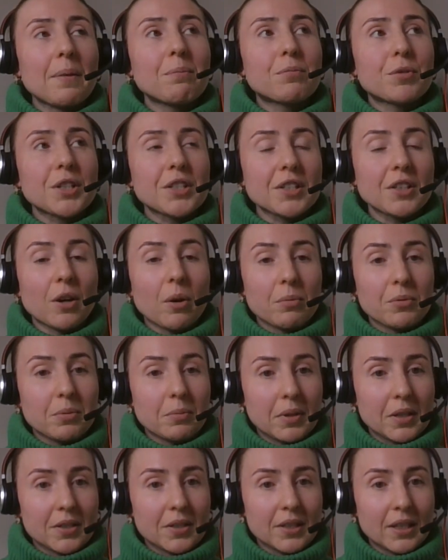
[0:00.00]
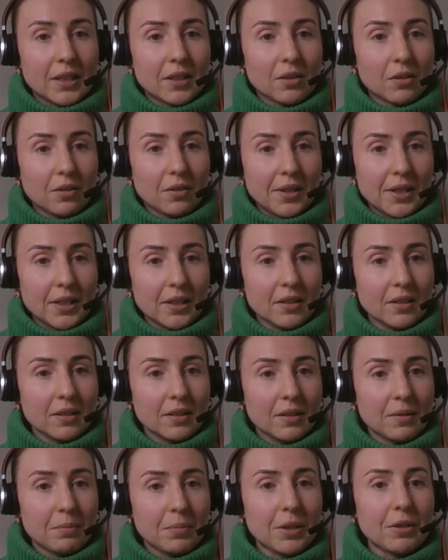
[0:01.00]
pretty optimistic on it,
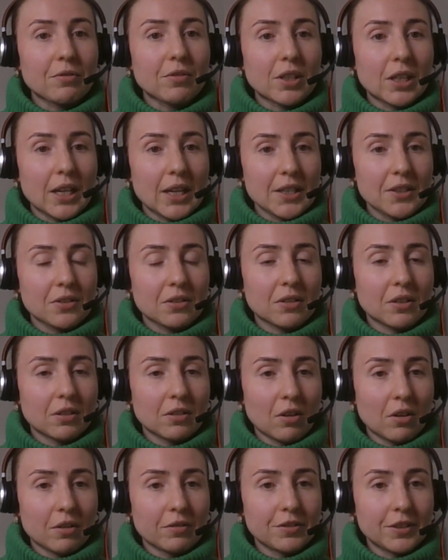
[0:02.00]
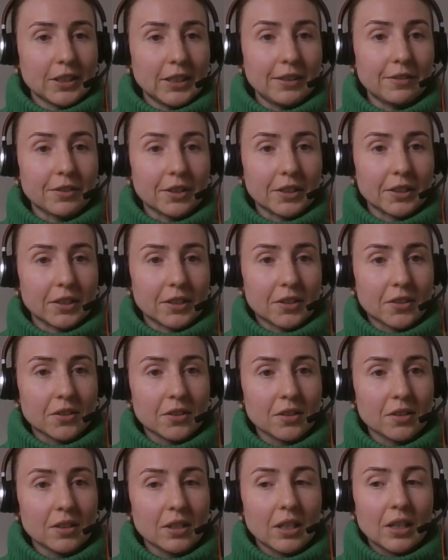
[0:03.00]
but it relies on a lot of
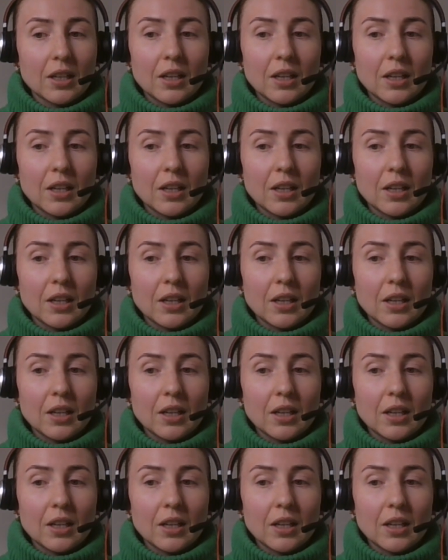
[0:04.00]
levers.